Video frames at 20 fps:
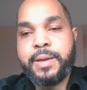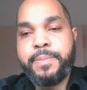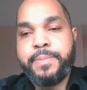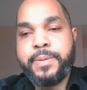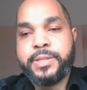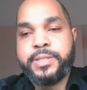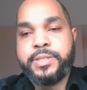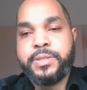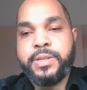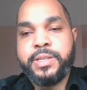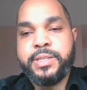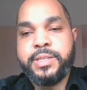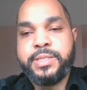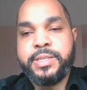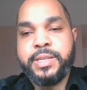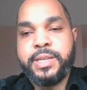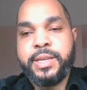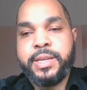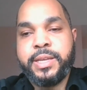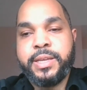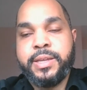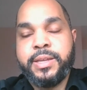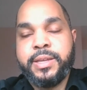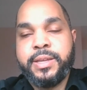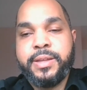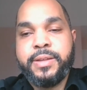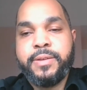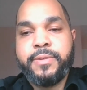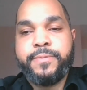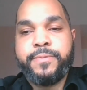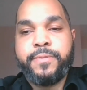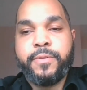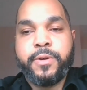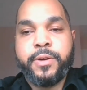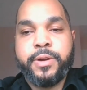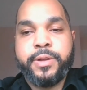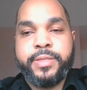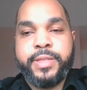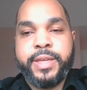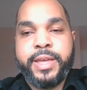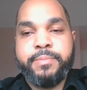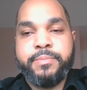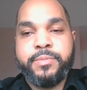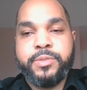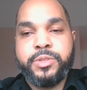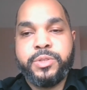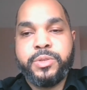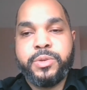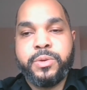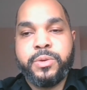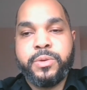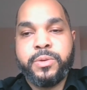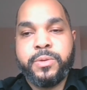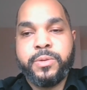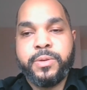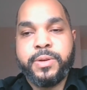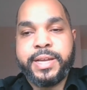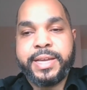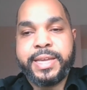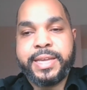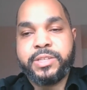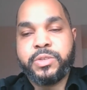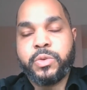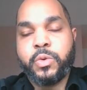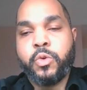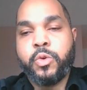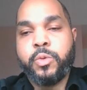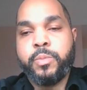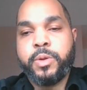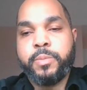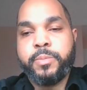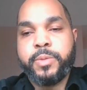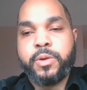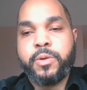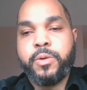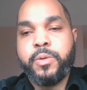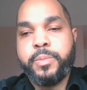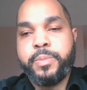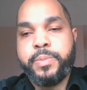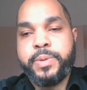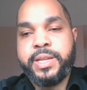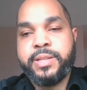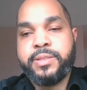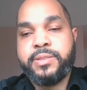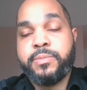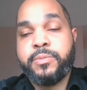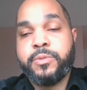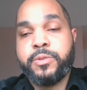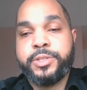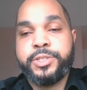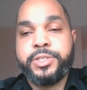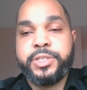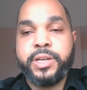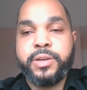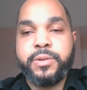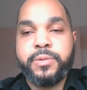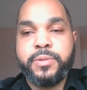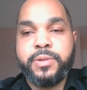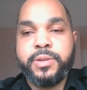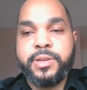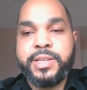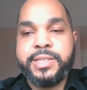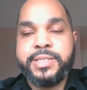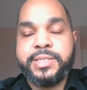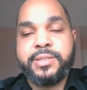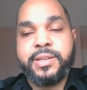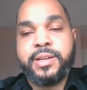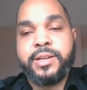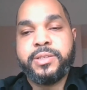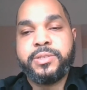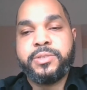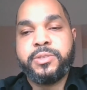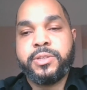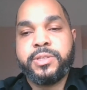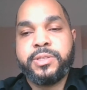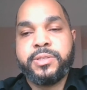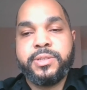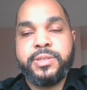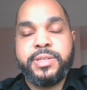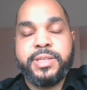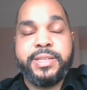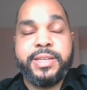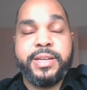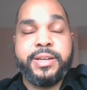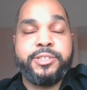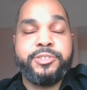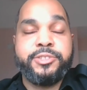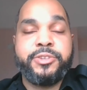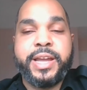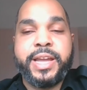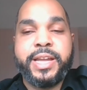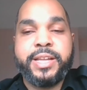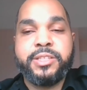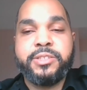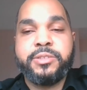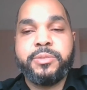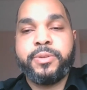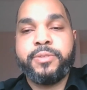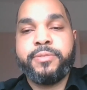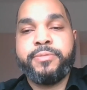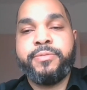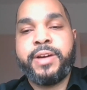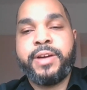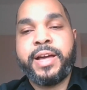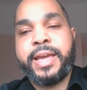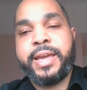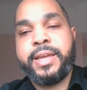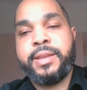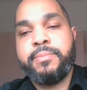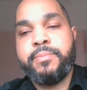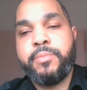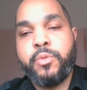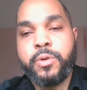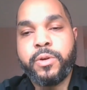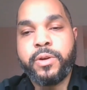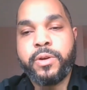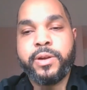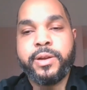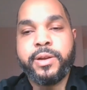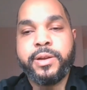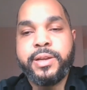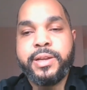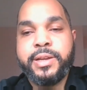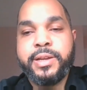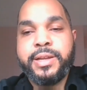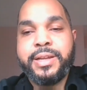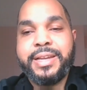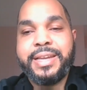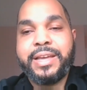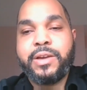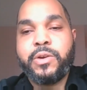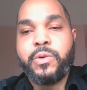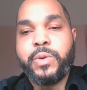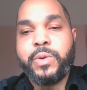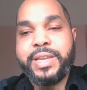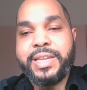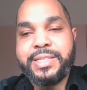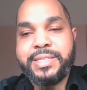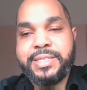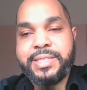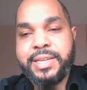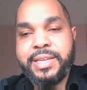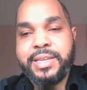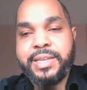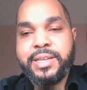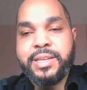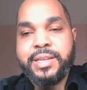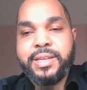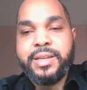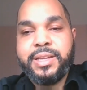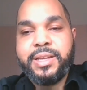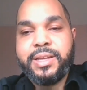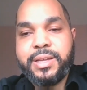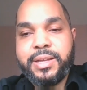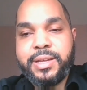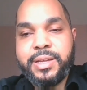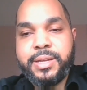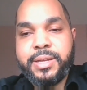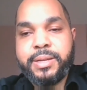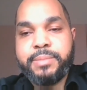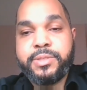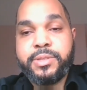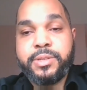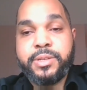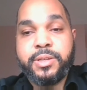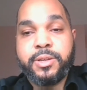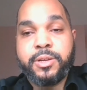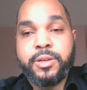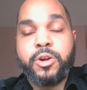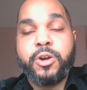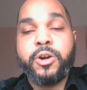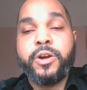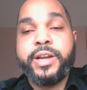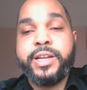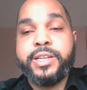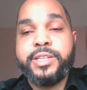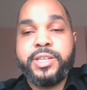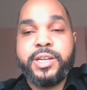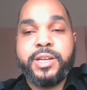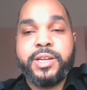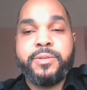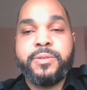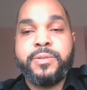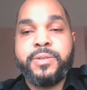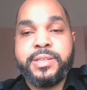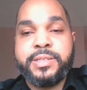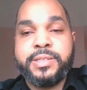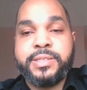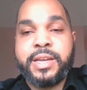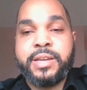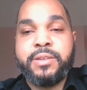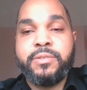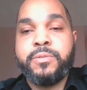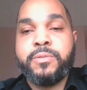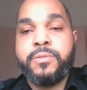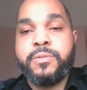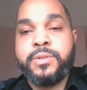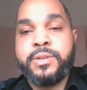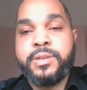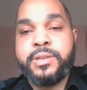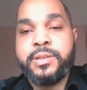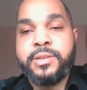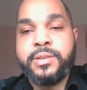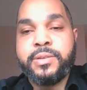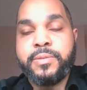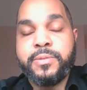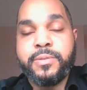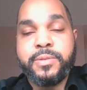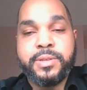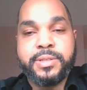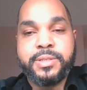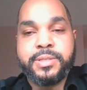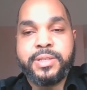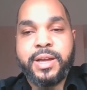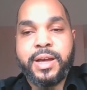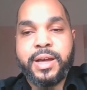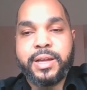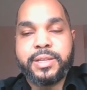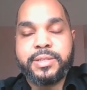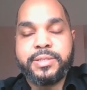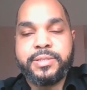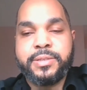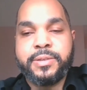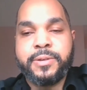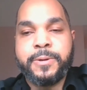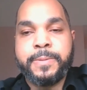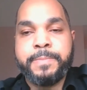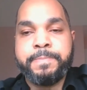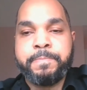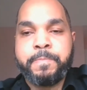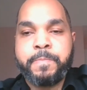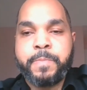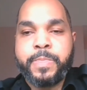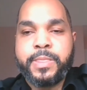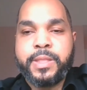an opportunity for them to, I guess, open up the company to more shareholders. It also, they're trying to provide more liquidity to the current shareholders that own the stock. So